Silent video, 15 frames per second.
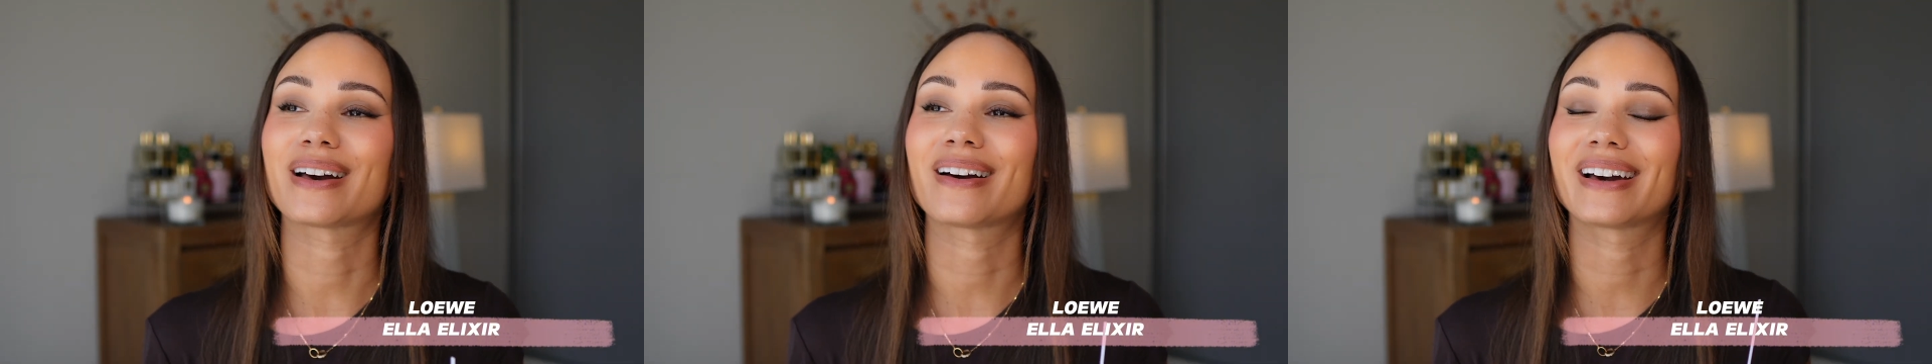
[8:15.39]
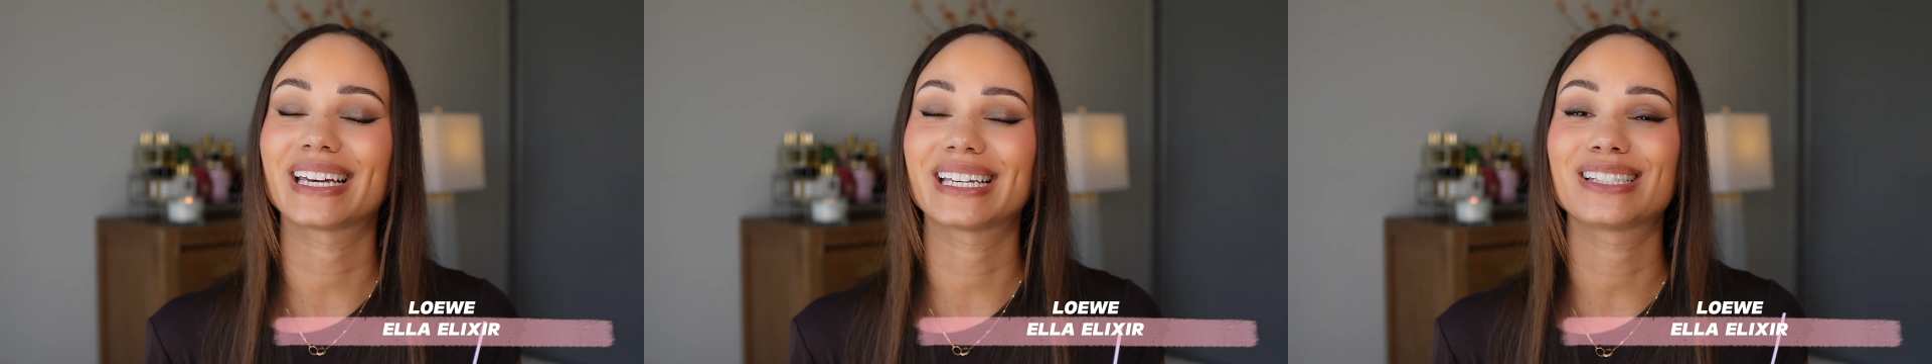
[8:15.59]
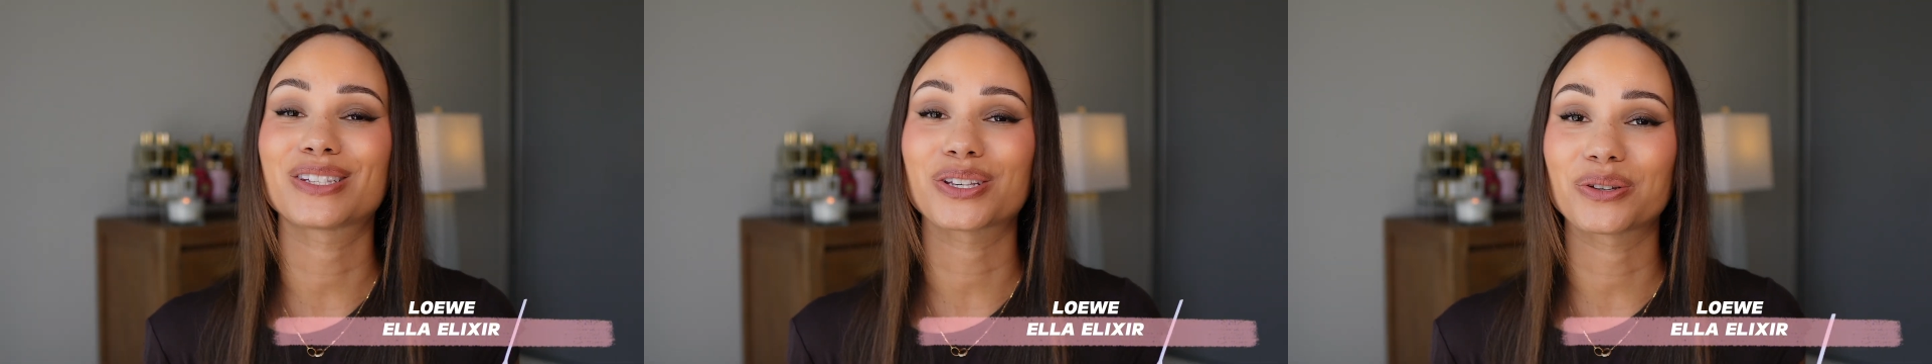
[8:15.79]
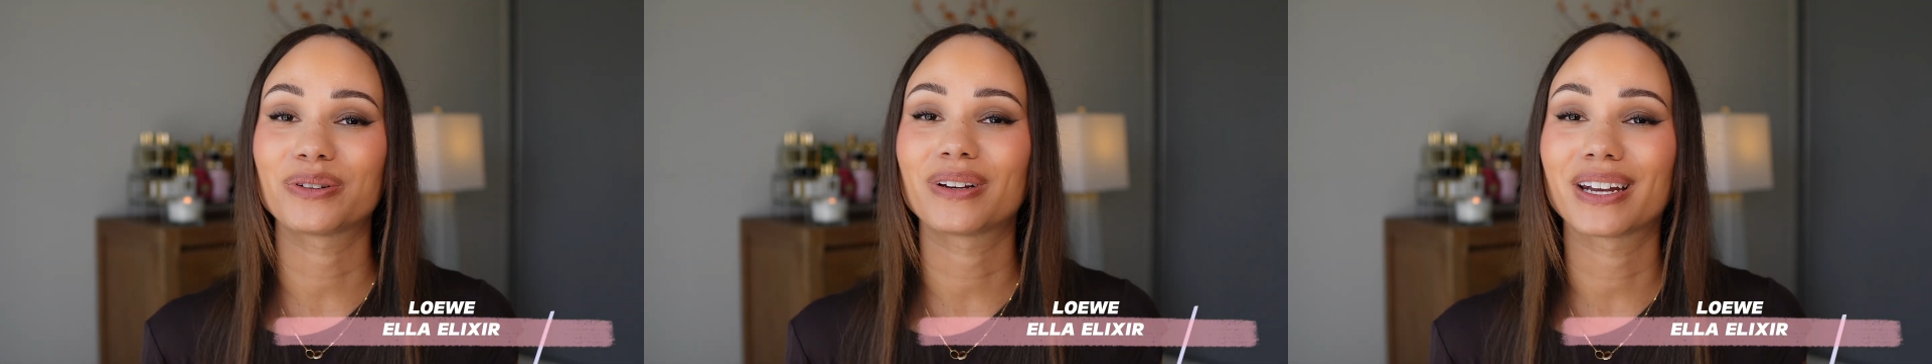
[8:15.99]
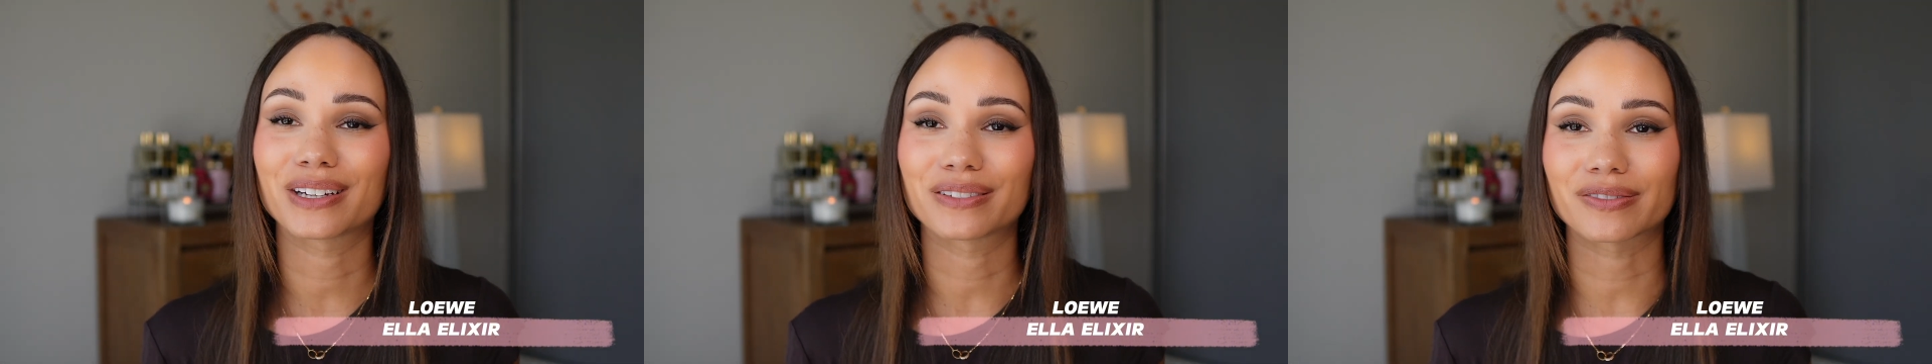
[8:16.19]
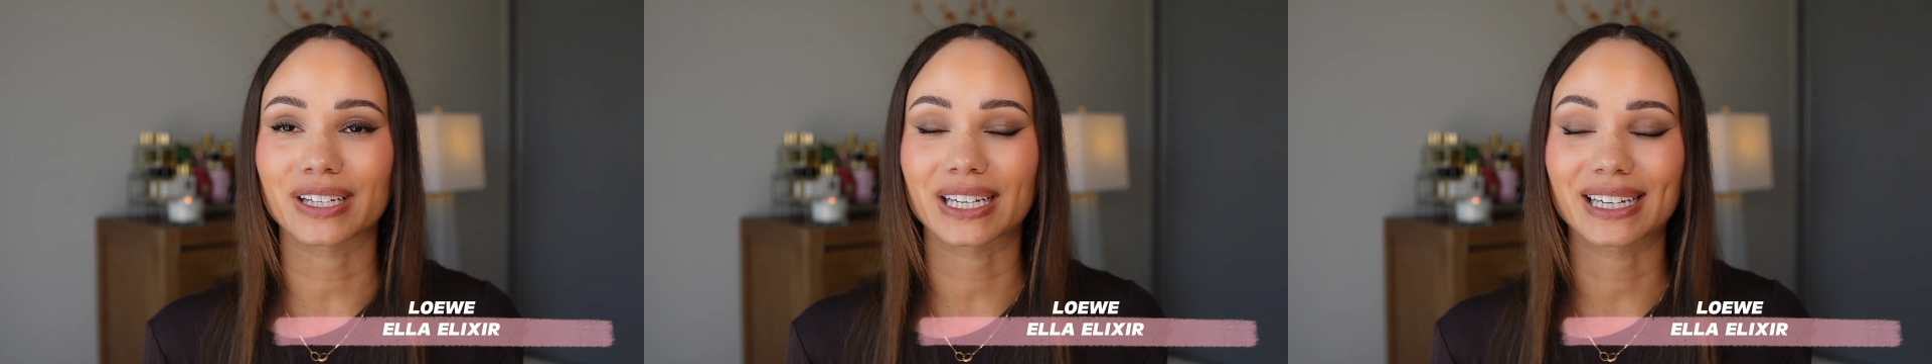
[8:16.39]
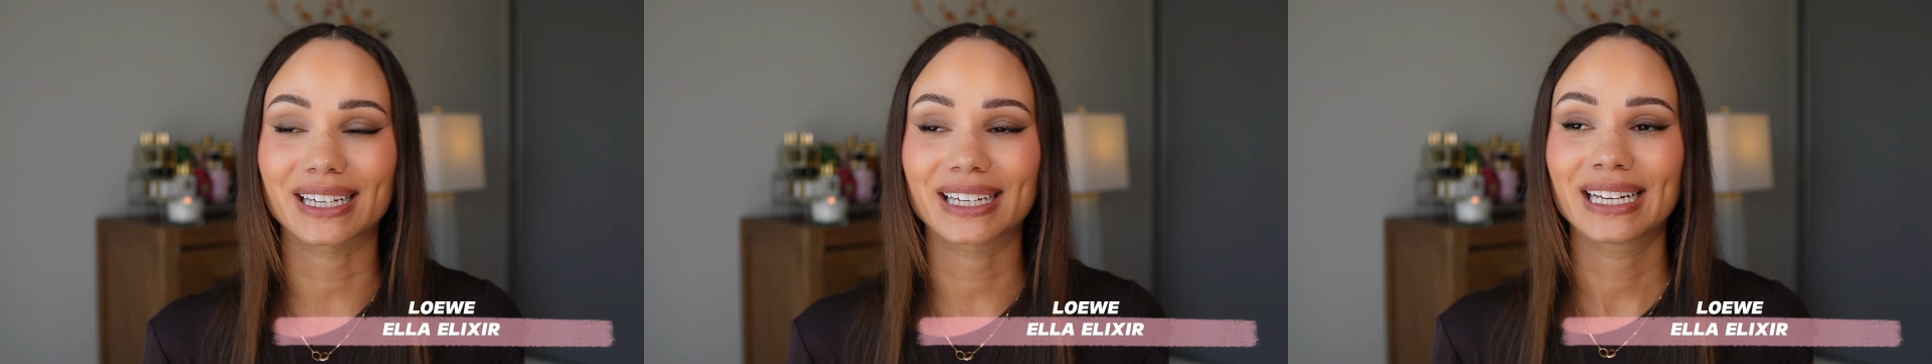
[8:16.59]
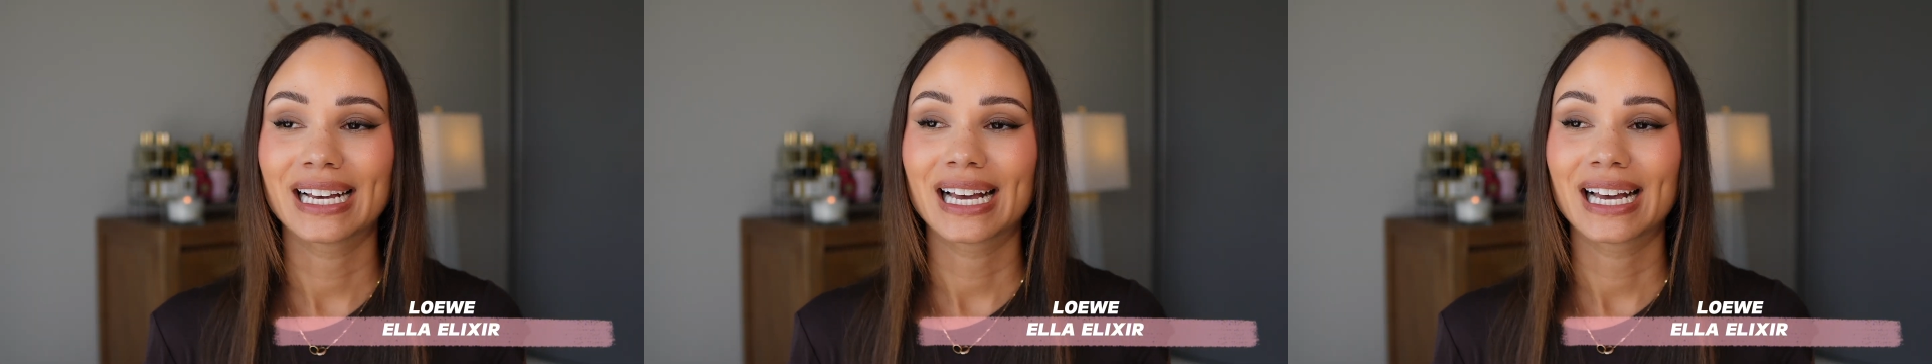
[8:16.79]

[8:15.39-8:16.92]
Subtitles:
I do love it.